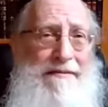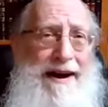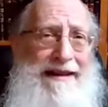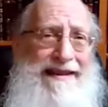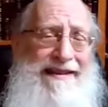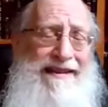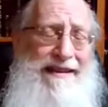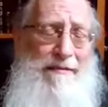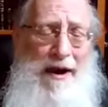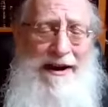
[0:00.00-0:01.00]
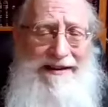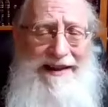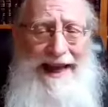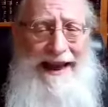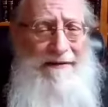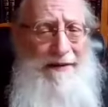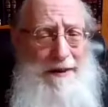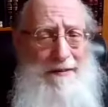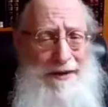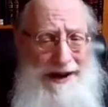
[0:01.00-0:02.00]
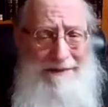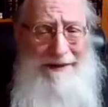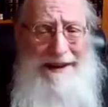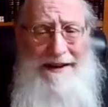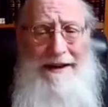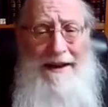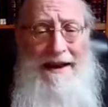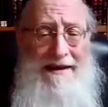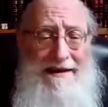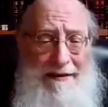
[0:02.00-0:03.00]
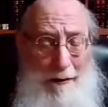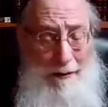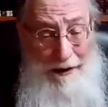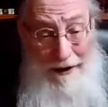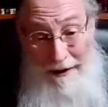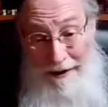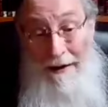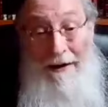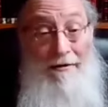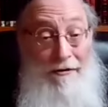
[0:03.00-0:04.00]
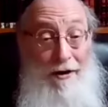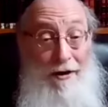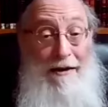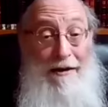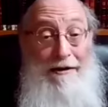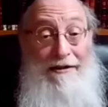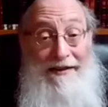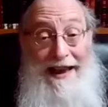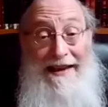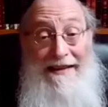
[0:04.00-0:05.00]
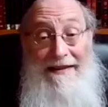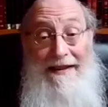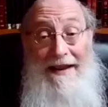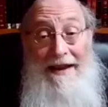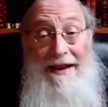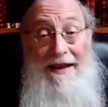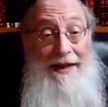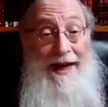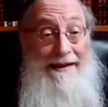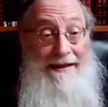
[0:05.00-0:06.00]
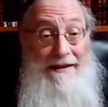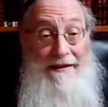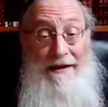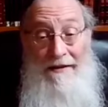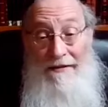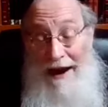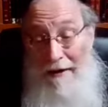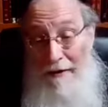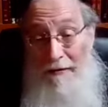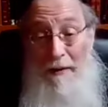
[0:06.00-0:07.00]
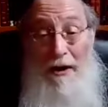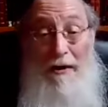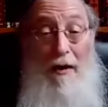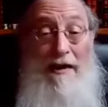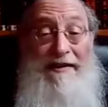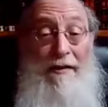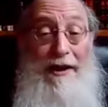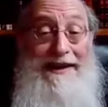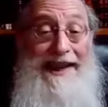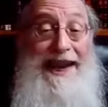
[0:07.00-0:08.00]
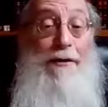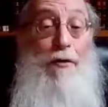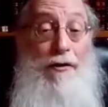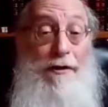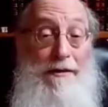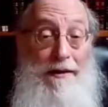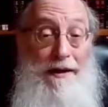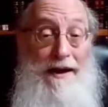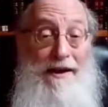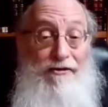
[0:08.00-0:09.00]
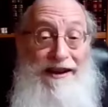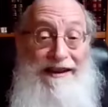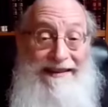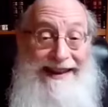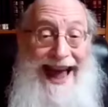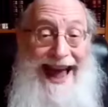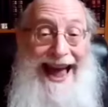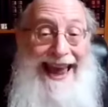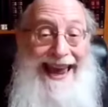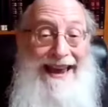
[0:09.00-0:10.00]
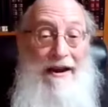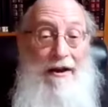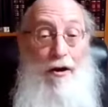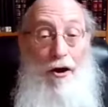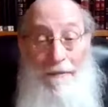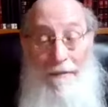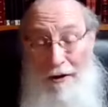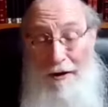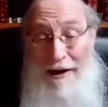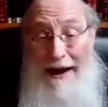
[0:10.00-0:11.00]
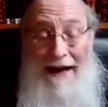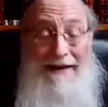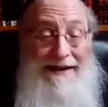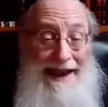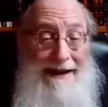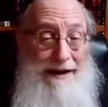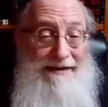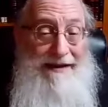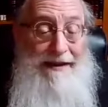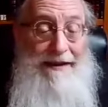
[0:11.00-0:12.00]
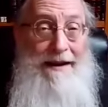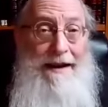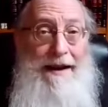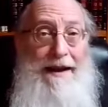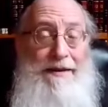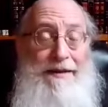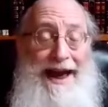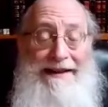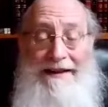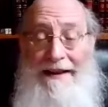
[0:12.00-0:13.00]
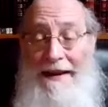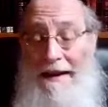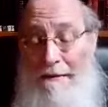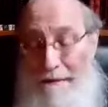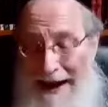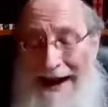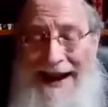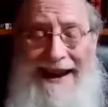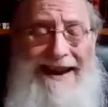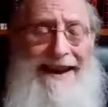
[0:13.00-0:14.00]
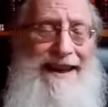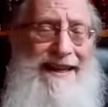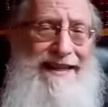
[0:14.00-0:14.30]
What's uh, why does that have to be preempted? So the Shlach Kodesh says that Shakadosh Baruch Hu asalei tikun she is dachech choymoroi al yedei misa that being